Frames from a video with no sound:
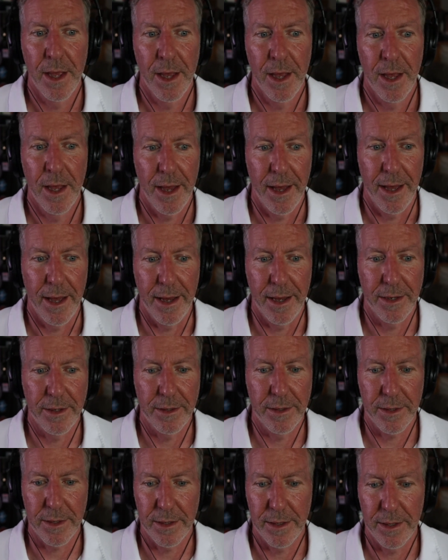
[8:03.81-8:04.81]
and
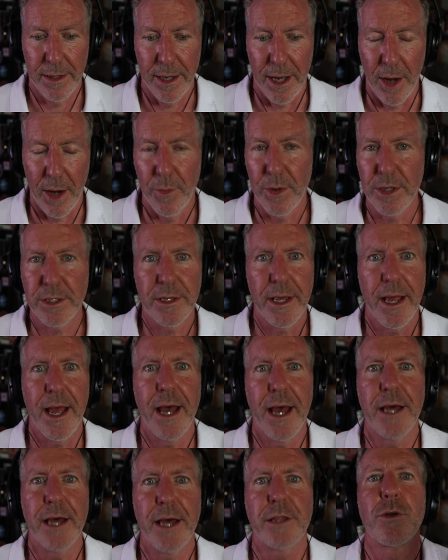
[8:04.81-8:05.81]
I wish they had
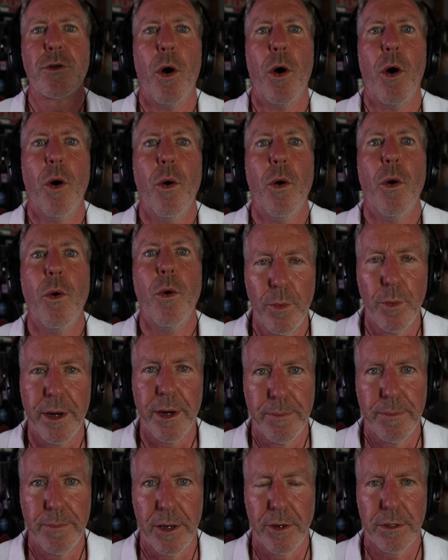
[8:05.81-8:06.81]
their own weird
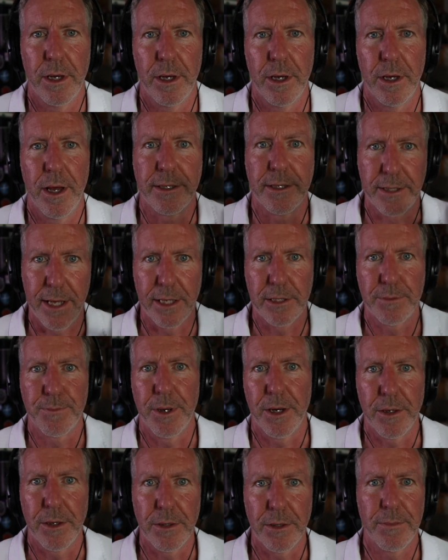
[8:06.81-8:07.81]
beers as guest
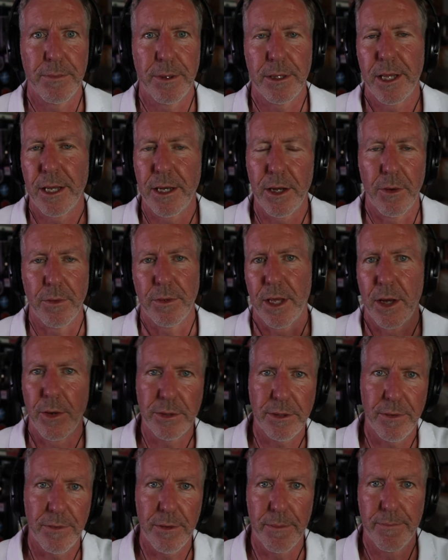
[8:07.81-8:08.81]
beers, but they don't. They always
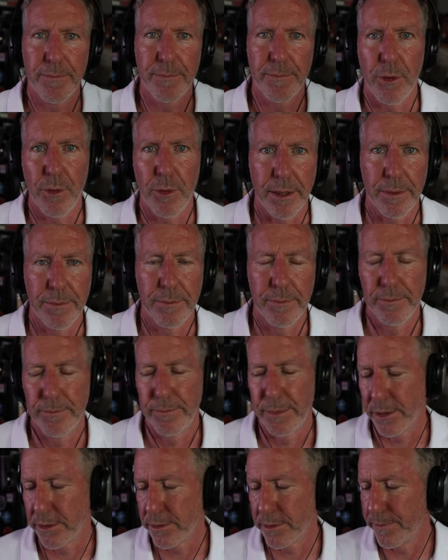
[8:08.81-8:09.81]
have the boring
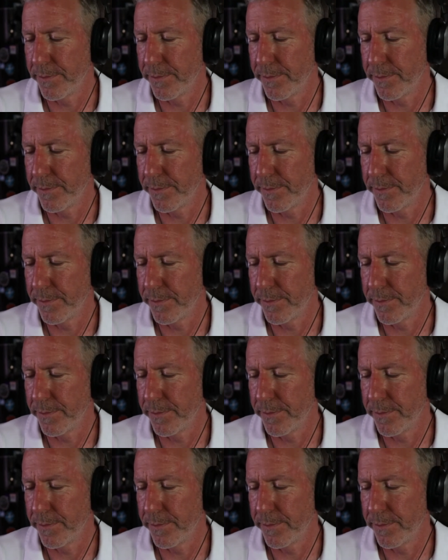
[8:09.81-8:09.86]
beers.